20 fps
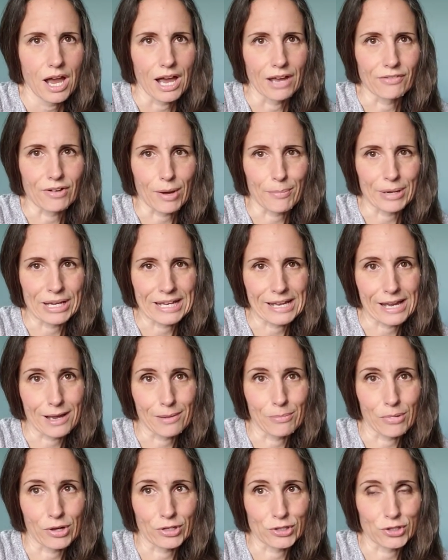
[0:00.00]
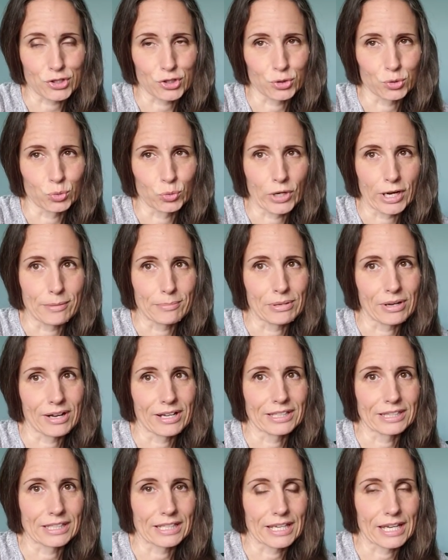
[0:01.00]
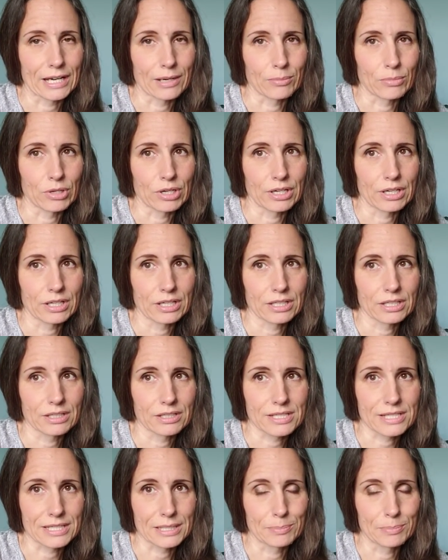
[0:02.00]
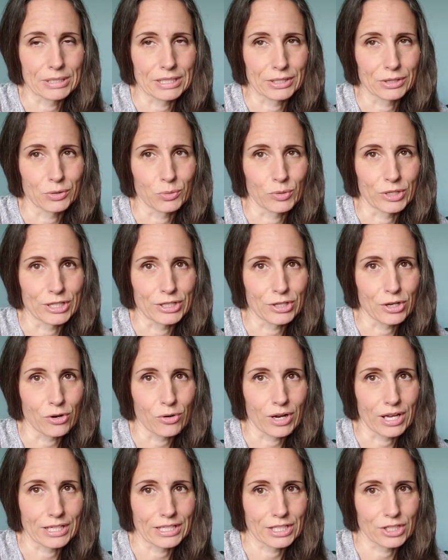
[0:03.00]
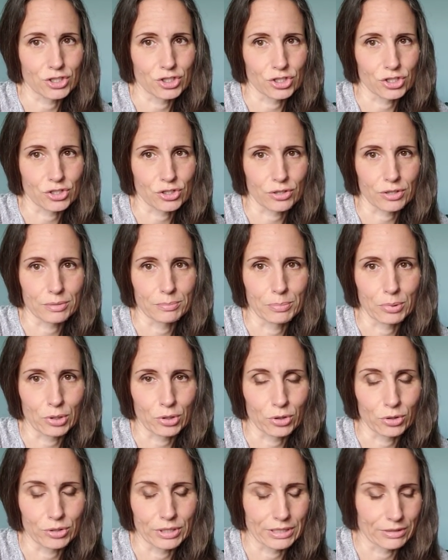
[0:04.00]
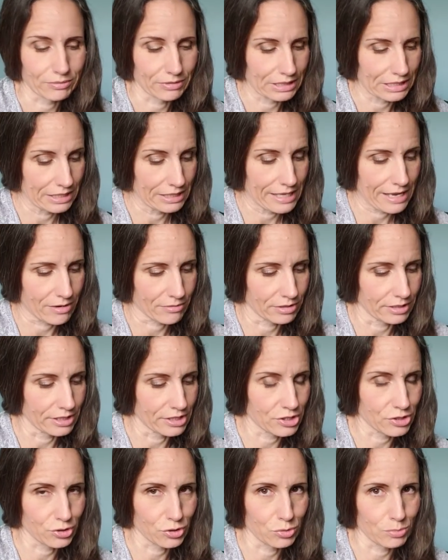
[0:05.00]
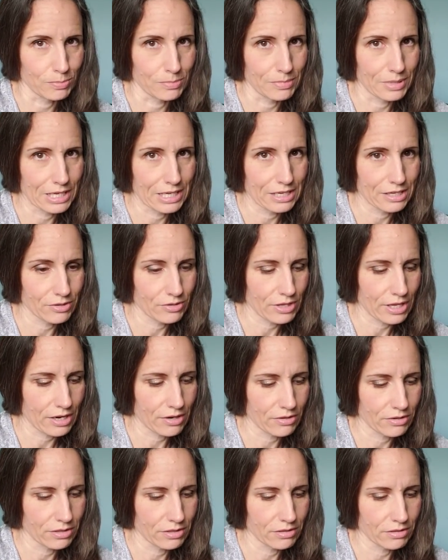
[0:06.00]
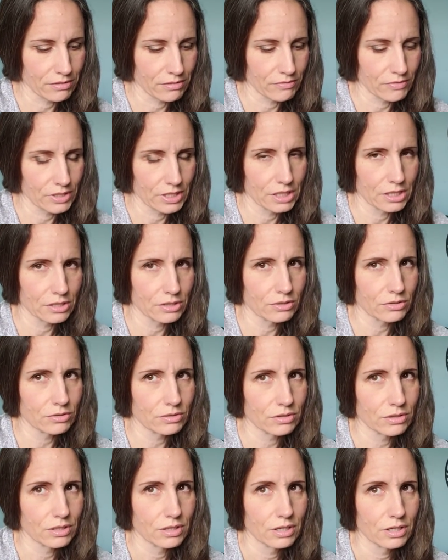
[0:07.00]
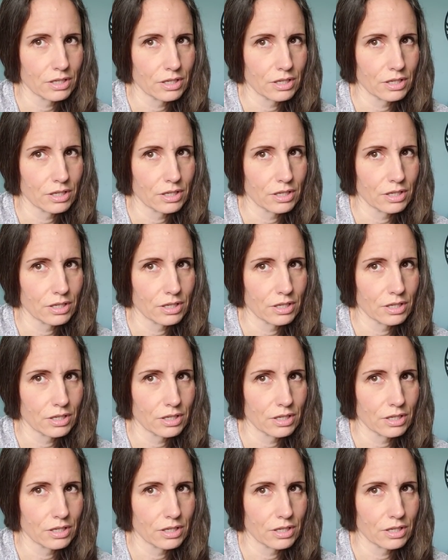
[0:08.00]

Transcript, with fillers: I've got my cat Monster right behind the camera, sleeping in the window, and he just started purring really loudly. So you may hear that on the video.